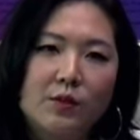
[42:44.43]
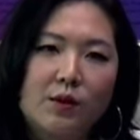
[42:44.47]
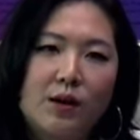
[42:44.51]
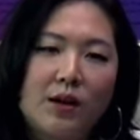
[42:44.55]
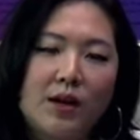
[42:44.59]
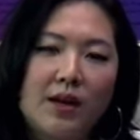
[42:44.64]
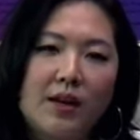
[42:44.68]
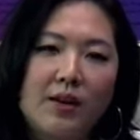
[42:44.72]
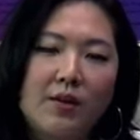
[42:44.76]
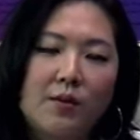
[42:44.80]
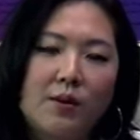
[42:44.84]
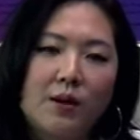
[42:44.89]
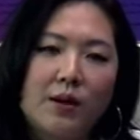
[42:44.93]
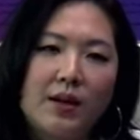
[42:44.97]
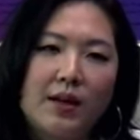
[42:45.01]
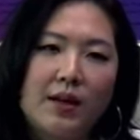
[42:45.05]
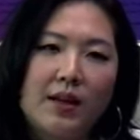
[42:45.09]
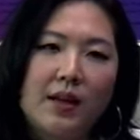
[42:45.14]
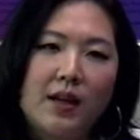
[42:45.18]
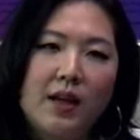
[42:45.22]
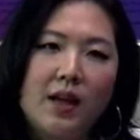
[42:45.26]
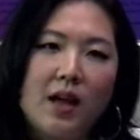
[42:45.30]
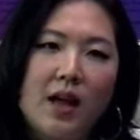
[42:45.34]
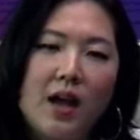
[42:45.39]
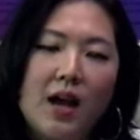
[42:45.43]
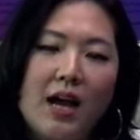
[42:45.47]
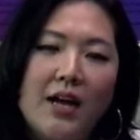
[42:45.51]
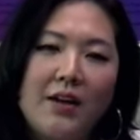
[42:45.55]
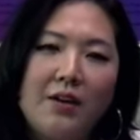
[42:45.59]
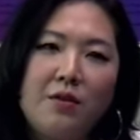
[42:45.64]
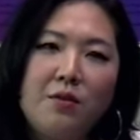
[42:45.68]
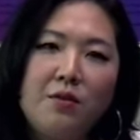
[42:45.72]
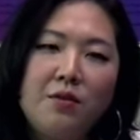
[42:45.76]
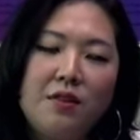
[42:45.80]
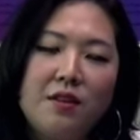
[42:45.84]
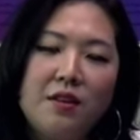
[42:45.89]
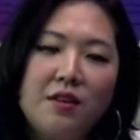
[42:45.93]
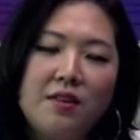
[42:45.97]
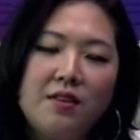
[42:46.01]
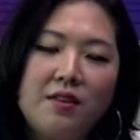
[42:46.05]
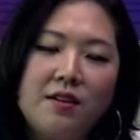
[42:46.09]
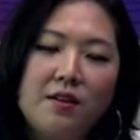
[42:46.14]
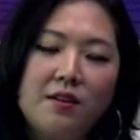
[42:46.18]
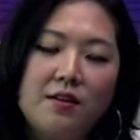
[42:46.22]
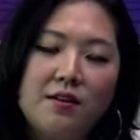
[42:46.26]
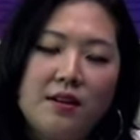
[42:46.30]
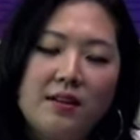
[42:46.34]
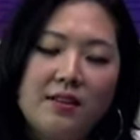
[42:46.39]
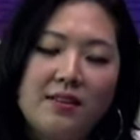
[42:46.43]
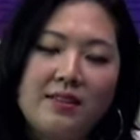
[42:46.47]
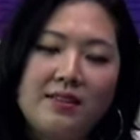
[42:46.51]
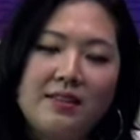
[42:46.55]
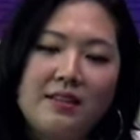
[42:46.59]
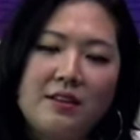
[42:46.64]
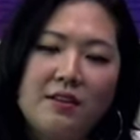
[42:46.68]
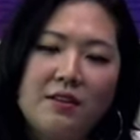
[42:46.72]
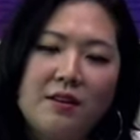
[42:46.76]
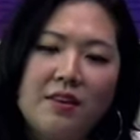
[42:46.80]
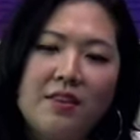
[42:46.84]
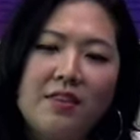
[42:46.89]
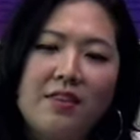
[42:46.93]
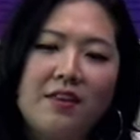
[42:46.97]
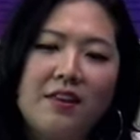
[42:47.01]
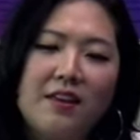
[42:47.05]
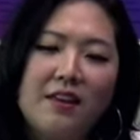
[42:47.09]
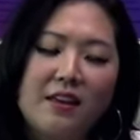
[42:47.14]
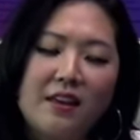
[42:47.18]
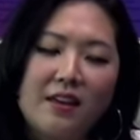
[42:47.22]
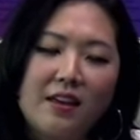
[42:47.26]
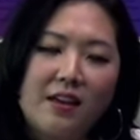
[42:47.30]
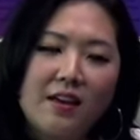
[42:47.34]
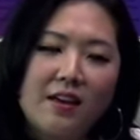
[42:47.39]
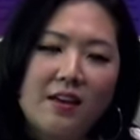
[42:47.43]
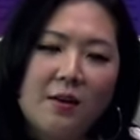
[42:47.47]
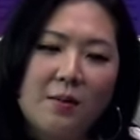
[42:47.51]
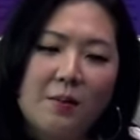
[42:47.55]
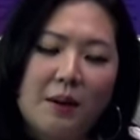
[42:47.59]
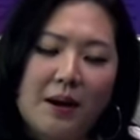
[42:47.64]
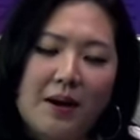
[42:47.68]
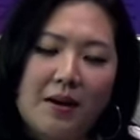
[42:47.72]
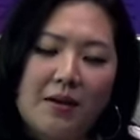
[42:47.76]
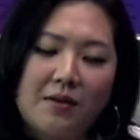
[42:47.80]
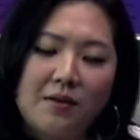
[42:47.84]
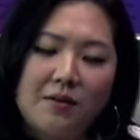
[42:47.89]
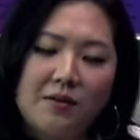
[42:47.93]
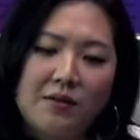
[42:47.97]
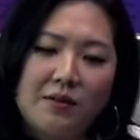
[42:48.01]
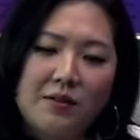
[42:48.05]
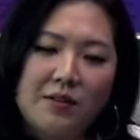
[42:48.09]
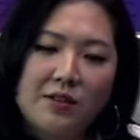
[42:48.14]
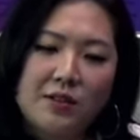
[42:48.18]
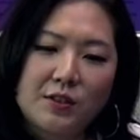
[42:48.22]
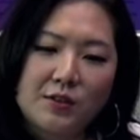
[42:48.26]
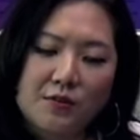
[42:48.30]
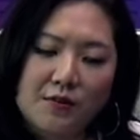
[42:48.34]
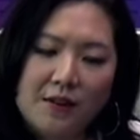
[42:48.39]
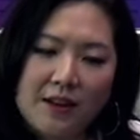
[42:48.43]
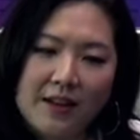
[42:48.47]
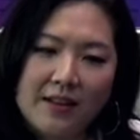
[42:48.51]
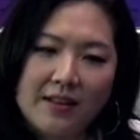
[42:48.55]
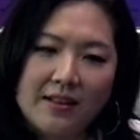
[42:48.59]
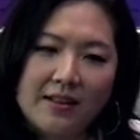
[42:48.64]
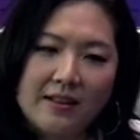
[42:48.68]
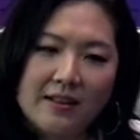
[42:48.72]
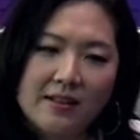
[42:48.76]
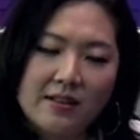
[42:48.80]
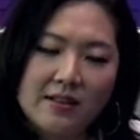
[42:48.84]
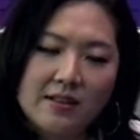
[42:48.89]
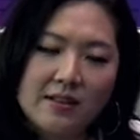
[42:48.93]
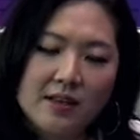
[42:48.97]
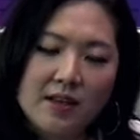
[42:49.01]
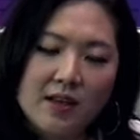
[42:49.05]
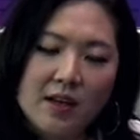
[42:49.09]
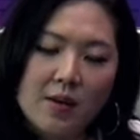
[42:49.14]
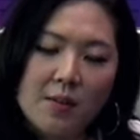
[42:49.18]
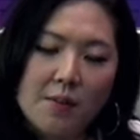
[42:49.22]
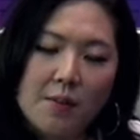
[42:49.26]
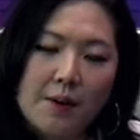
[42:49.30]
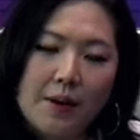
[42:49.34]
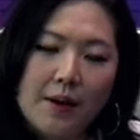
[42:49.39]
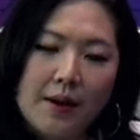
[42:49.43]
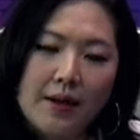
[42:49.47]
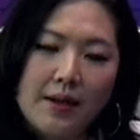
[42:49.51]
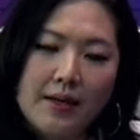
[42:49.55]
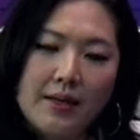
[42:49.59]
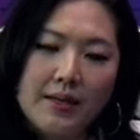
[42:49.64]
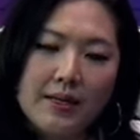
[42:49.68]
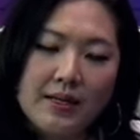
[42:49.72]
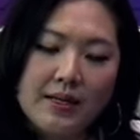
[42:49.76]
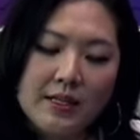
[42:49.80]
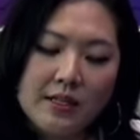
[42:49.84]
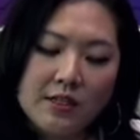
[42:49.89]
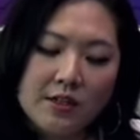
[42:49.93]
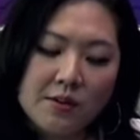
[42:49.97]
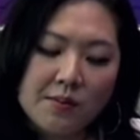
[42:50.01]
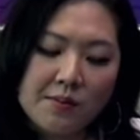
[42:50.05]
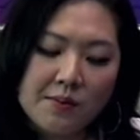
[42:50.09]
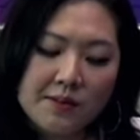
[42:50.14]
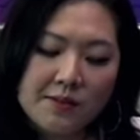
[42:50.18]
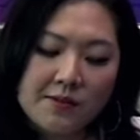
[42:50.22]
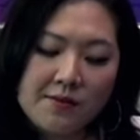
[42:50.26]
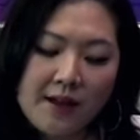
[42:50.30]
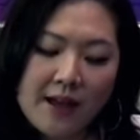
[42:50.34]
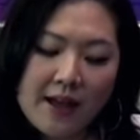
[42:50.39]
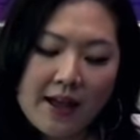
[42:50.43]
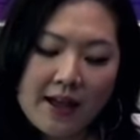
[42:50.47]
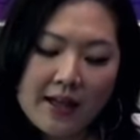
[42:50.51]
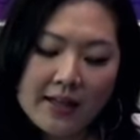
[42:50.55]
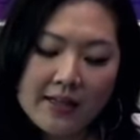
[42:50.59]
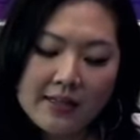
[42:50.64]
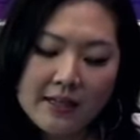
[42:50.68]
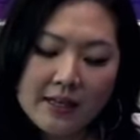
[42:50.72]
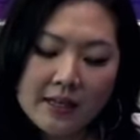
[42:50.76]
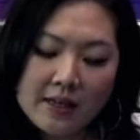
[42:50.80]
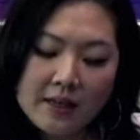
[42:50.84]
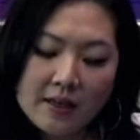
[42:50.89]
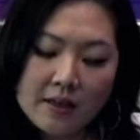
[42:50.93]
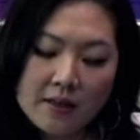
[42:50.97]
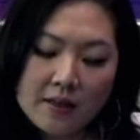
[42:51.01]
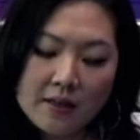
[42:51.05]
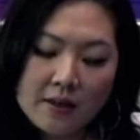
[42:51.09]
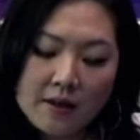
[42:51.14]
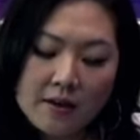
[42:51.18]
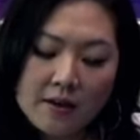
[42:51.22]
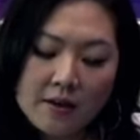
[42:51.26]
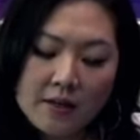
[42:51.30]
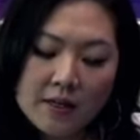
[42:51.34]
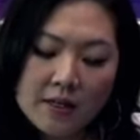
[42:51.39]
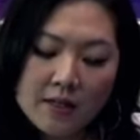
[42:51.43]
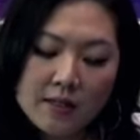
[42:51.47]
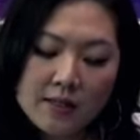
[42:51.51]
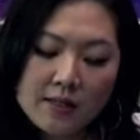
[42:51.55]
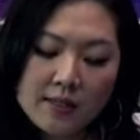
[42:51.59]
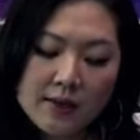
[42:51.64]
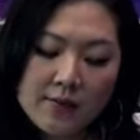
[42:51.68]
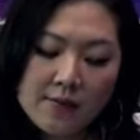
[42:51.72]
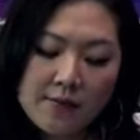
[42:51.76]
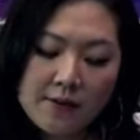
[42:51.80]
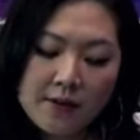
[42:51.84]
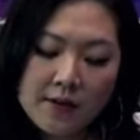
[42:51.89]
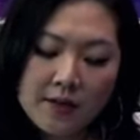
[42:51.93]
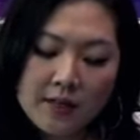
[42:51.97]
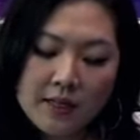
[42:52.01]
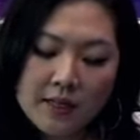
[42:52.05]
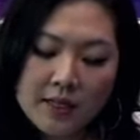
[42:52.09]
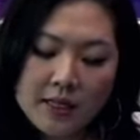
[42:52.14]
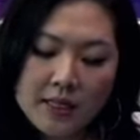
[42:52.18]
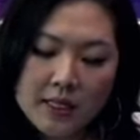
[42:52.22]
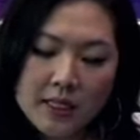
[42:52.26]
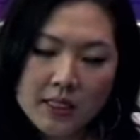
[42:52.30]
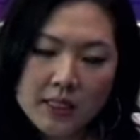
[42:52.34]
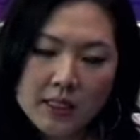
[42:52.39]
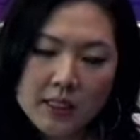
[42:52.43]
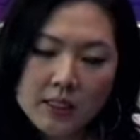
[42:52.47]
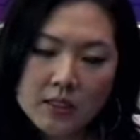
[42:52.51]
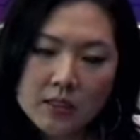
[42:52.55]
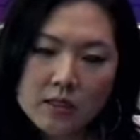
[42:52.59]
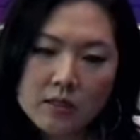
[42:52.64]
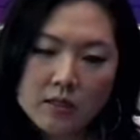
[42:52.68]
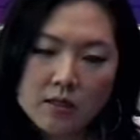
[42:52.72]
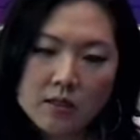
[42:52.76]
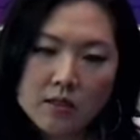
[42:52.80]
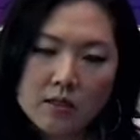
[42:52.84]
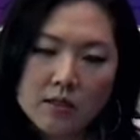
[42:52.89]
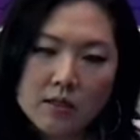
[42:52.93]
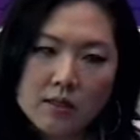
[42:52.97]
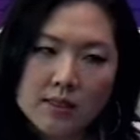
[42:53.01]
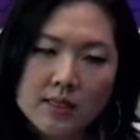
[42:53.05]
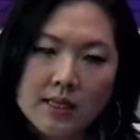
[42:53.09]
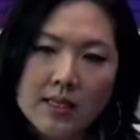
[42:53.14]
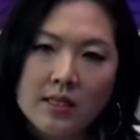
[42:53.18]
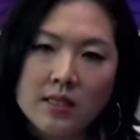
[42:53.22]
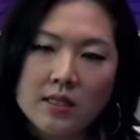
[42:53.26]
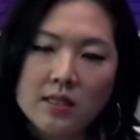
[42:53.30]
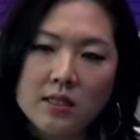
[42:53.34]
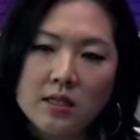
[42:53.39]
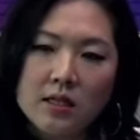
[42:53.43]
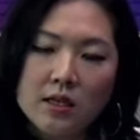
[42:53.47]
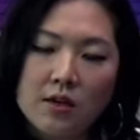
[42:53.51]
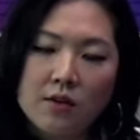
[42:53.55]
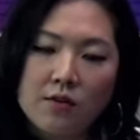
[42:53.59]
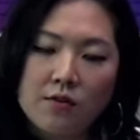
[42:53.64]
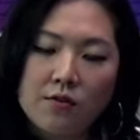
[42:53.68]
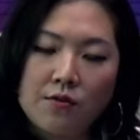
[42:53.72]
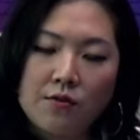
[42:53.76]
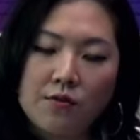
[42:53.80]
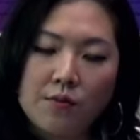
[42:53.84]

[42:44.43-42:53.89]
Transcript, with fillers: Right, right. I don't think they're necessarily thinking about surveillance, but in terms of ads, I, there is definitely this sense of